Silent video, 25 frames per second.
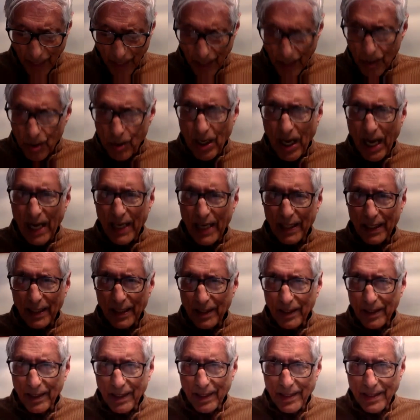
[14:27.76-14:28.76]
So I'll
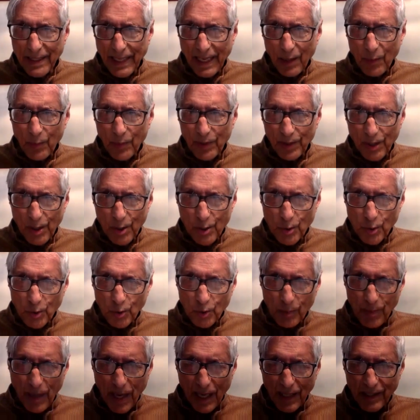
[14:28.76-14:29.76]
say a word or two
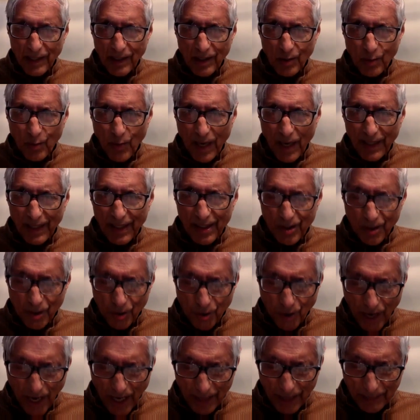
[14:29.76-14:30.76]
about Waris
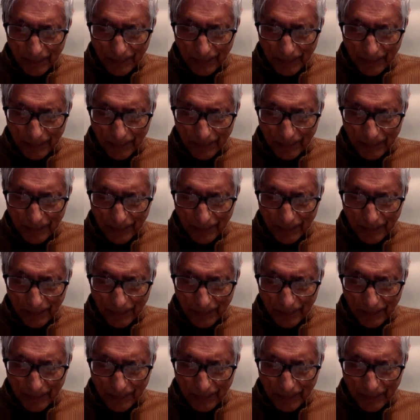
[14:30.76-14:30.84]
Shah.